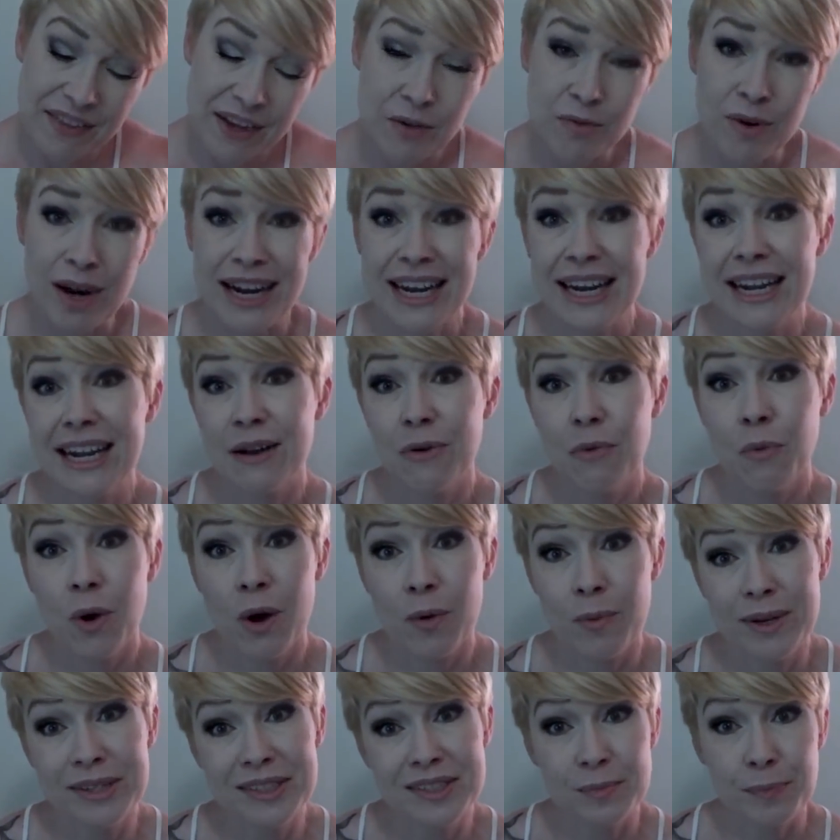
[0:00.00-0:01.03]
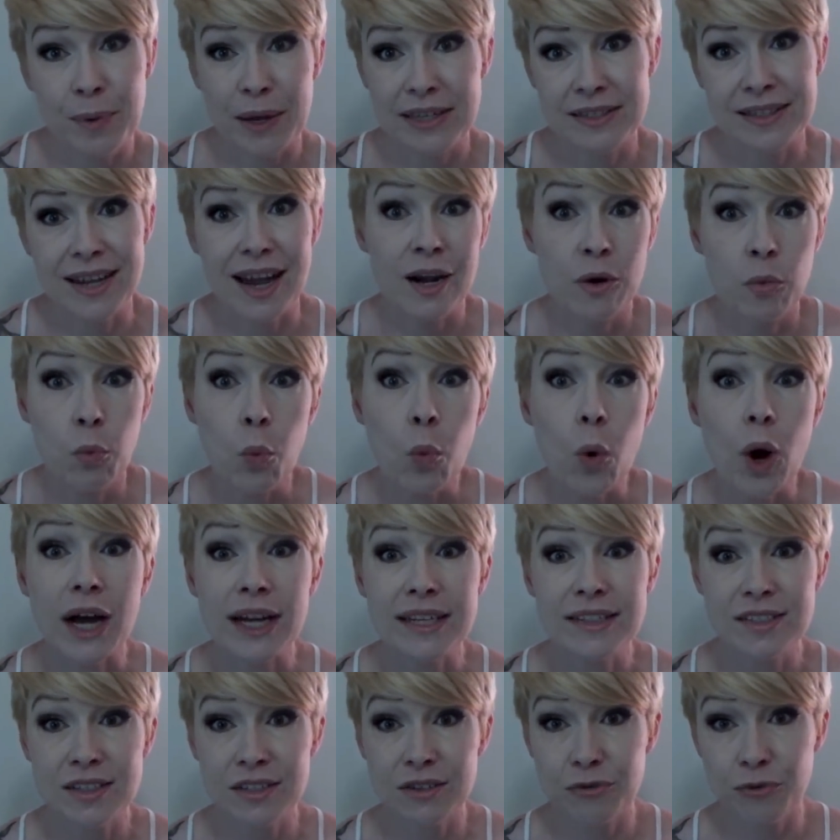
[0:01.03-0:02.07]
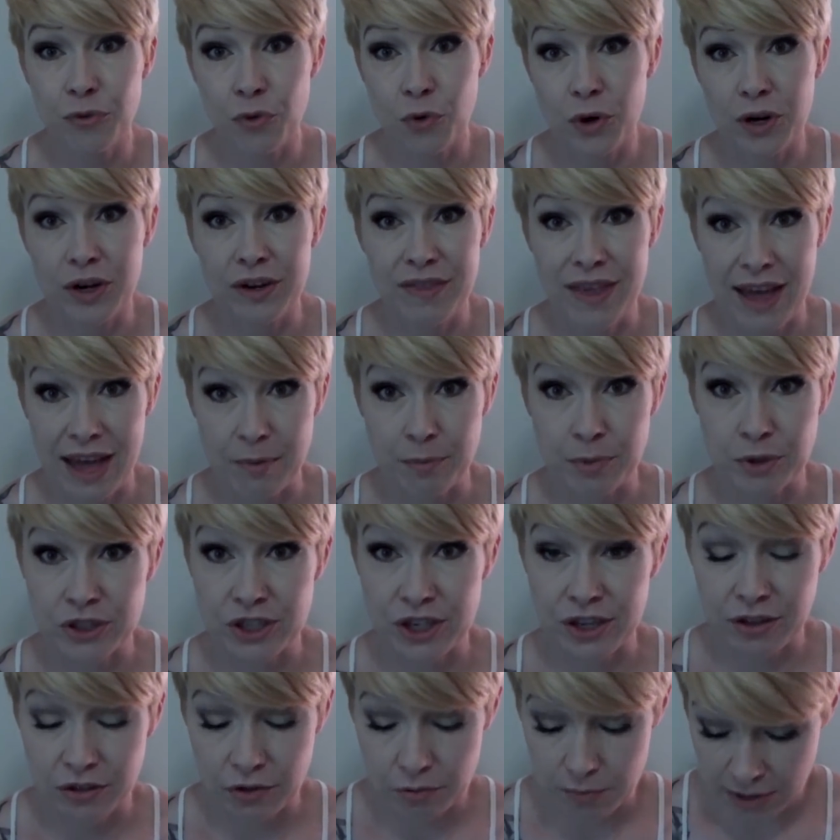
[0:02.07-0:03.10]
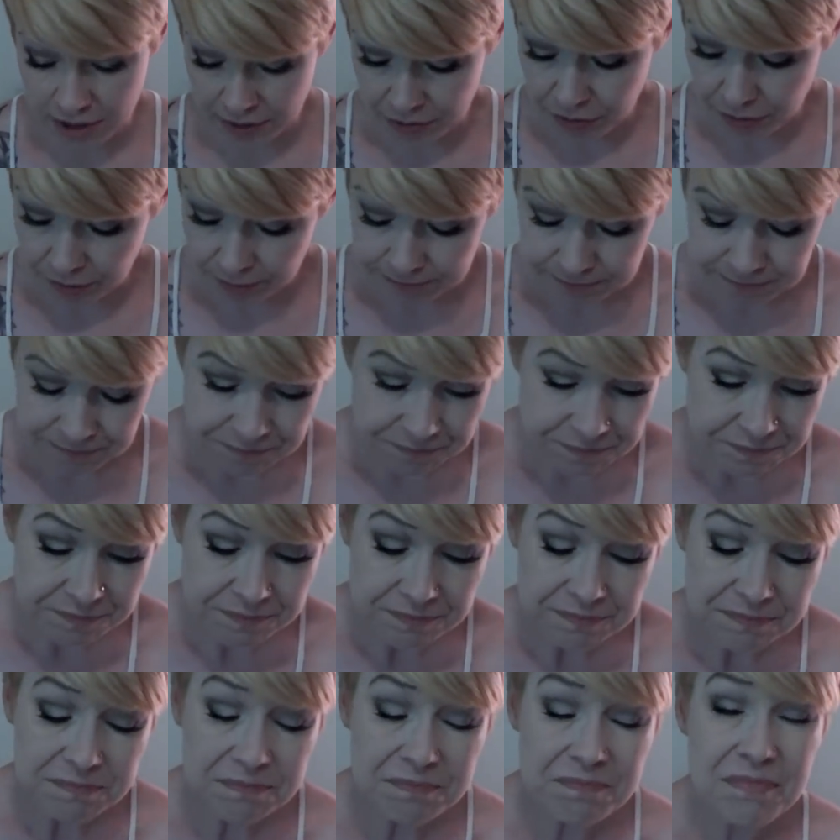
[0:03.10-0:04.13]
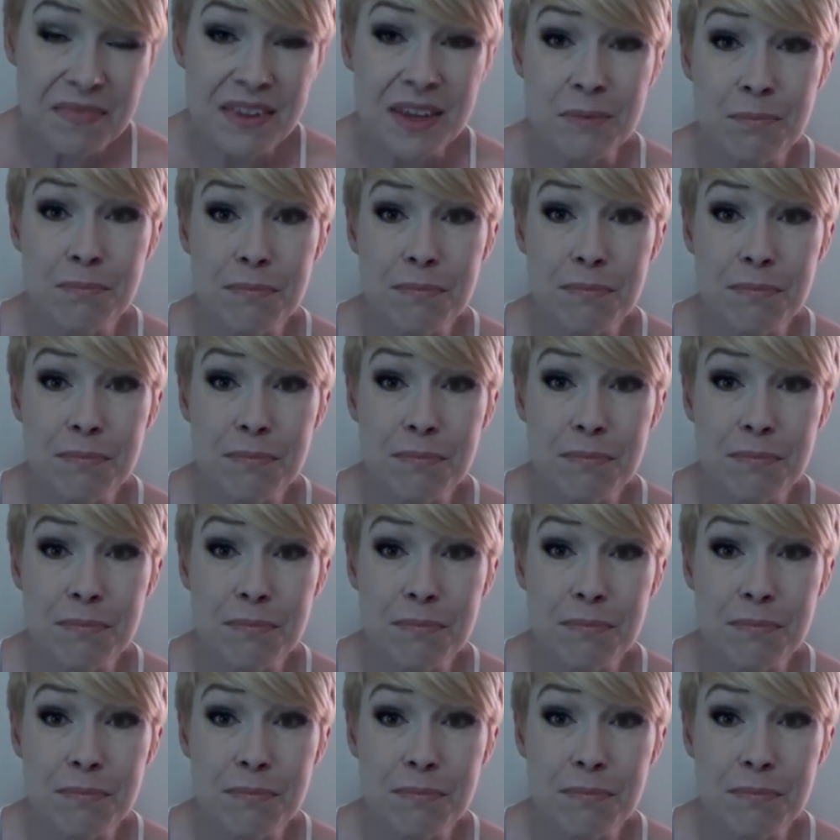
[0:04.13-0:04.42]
then writing out what we spent on what for that particular month. The